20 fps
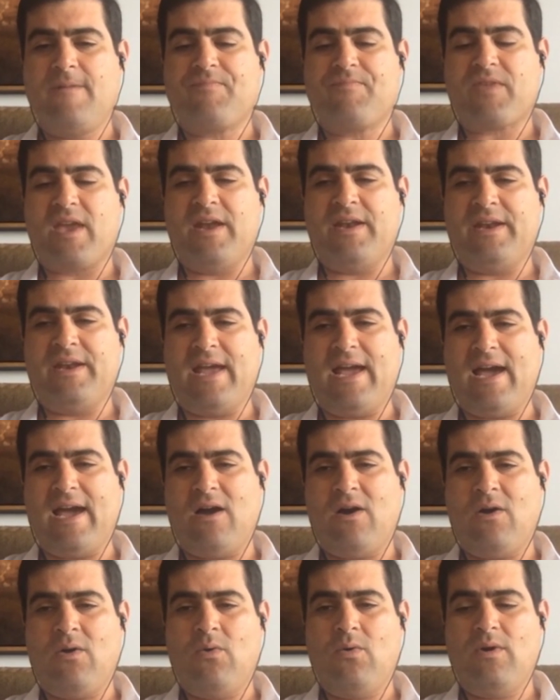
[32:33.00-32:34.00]
And
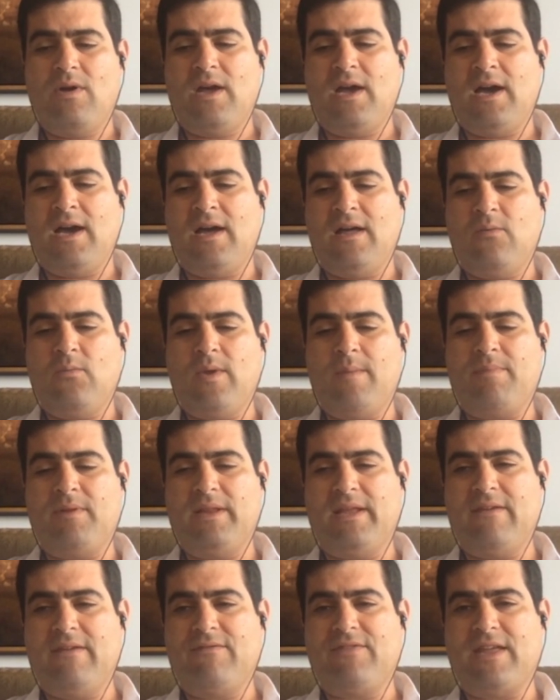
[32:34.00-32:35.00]
now we
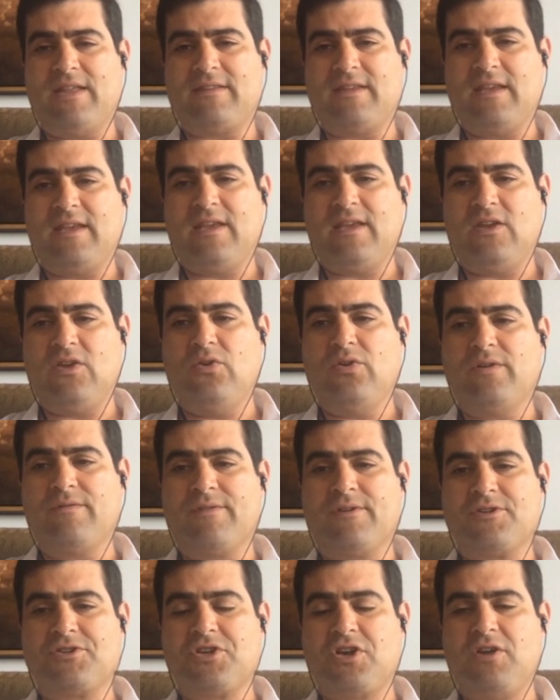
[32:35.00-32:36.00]
believe that the
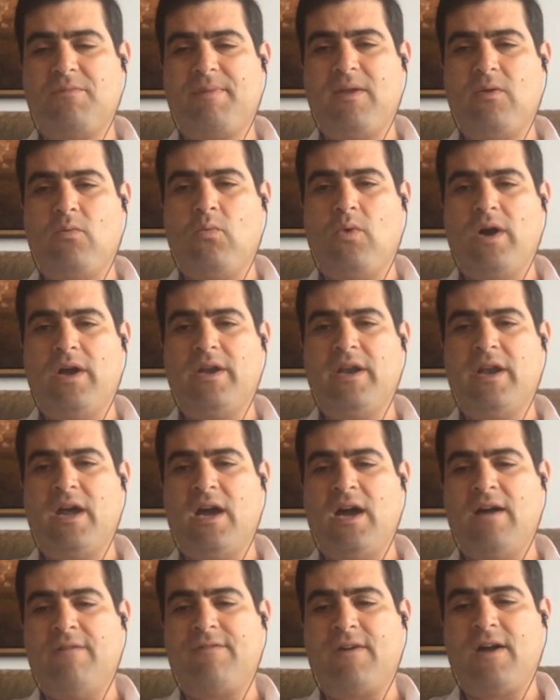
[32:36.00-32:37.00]
universe could be one
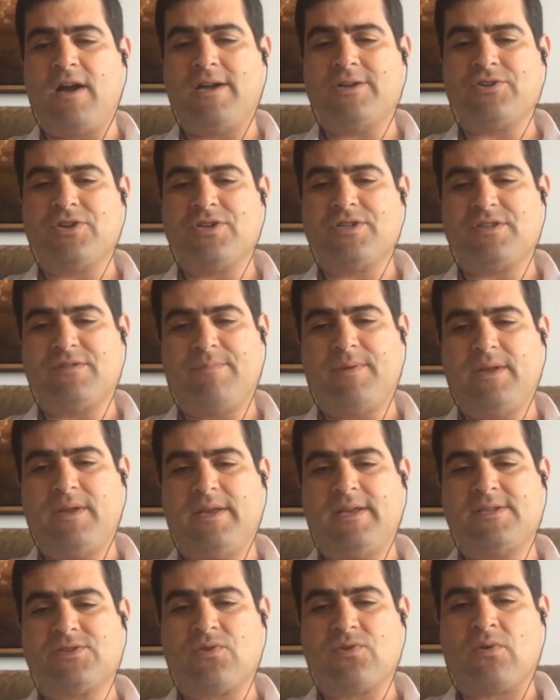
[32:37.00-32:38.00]
of hundreds of
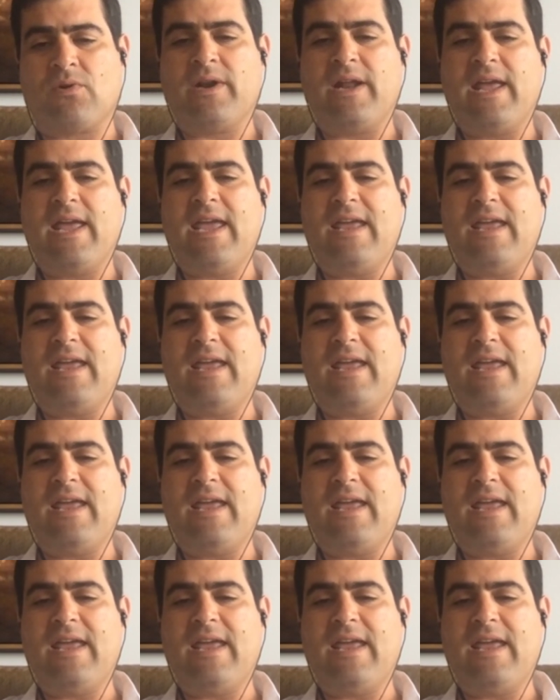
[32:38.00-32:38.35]
billions or an